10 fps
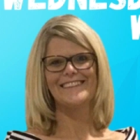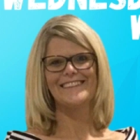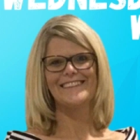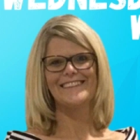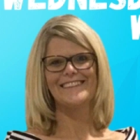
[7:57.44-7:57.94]

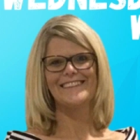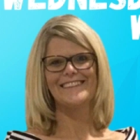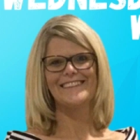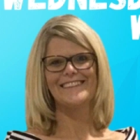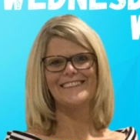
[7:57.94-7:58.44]

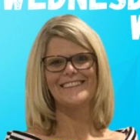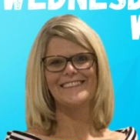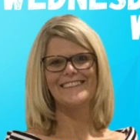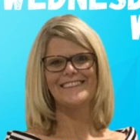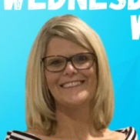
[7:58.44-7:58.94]

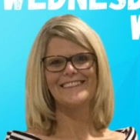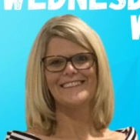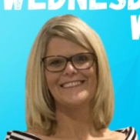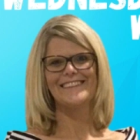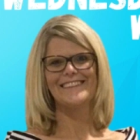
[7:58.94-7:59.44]

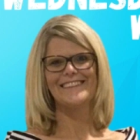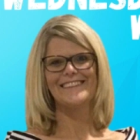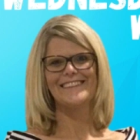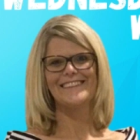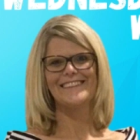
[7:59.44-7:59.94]

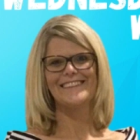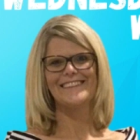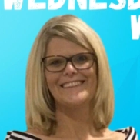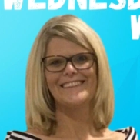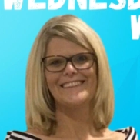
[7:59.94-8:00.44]

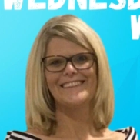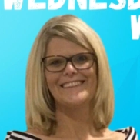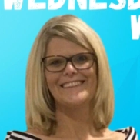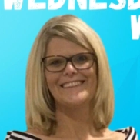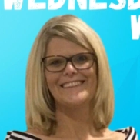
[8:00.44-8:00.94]
(no lip movement)